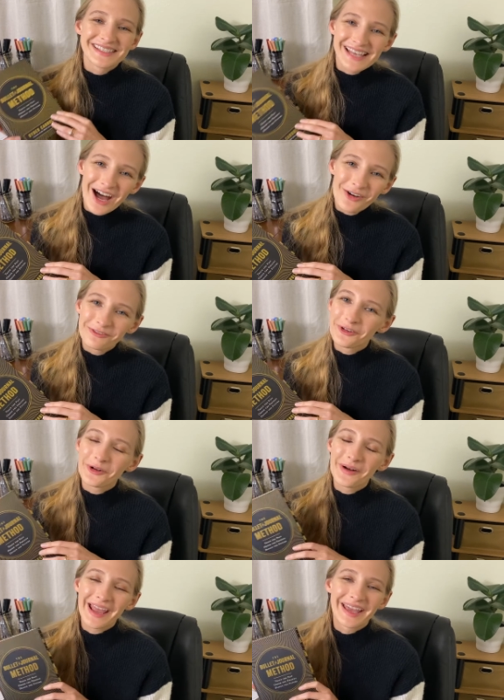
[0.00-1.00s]
this
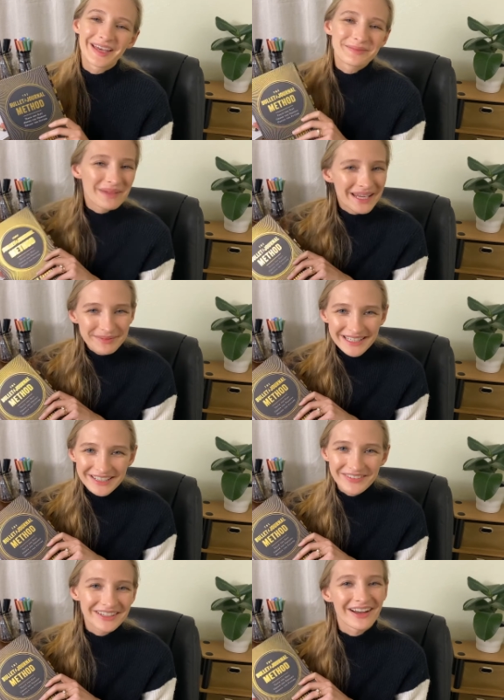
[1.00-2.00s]
helpful and maybe
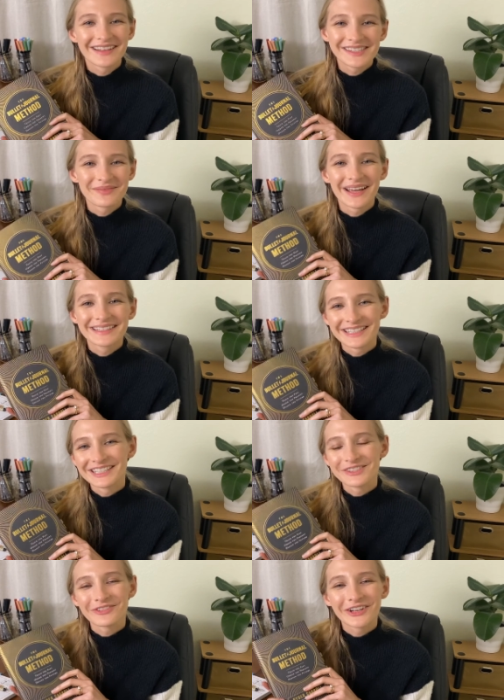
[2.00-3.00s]
even got some
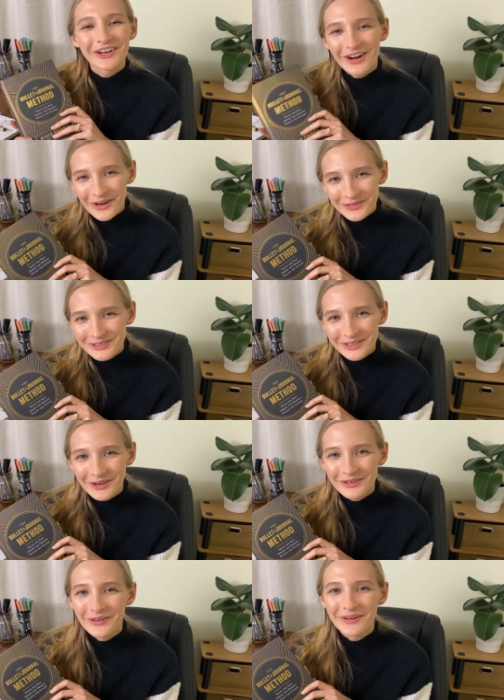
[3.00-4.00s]
ideas for your own
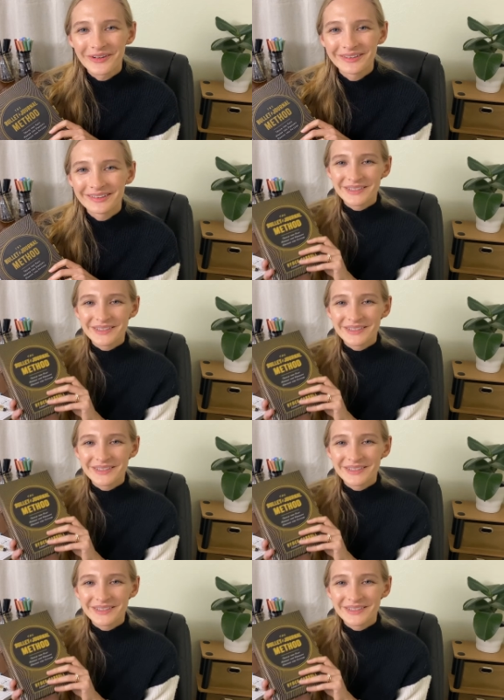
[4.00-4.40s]
journal.